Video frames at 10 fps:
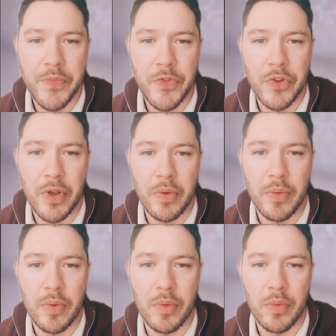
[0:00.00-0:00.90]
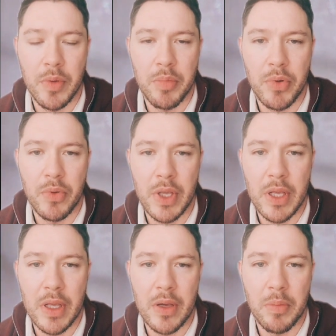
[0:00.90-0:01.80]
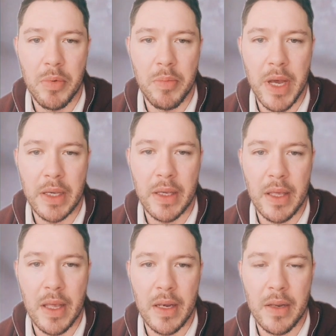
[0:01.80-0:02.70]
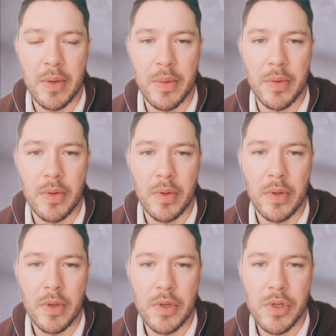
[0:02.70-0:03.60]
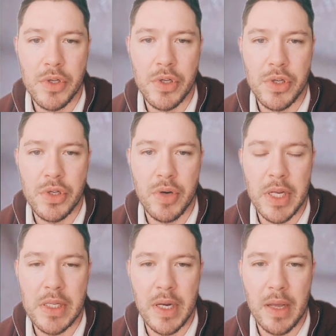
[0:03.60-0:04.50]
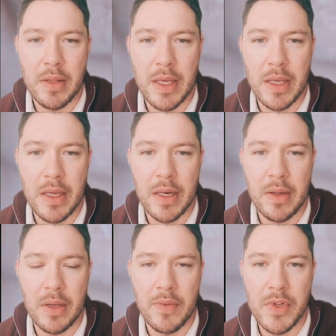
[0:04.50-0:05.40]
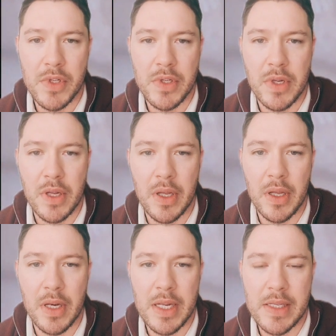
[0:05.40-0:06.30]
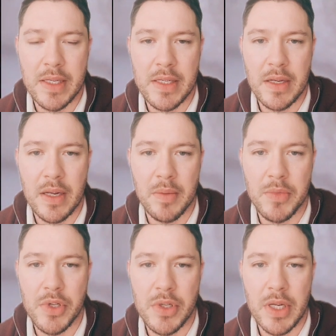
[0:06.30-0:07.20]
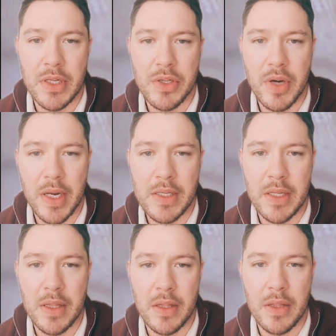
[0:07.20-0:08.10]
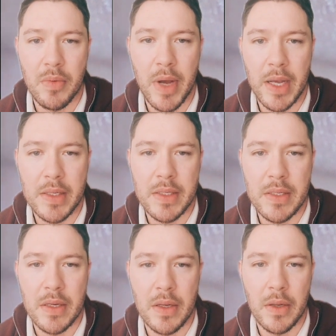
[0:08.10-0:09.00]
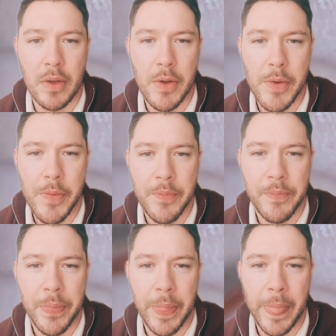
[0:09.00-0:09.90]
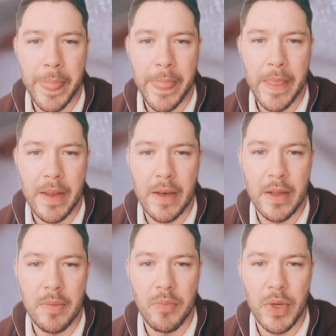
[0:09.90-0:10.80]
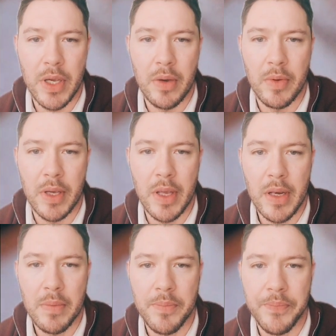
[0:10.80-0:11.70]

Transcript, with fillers: So we pull the ear up and back again, just to straighten out the ear canal, give us uh, an easier time just extracting the wax. And in we go again.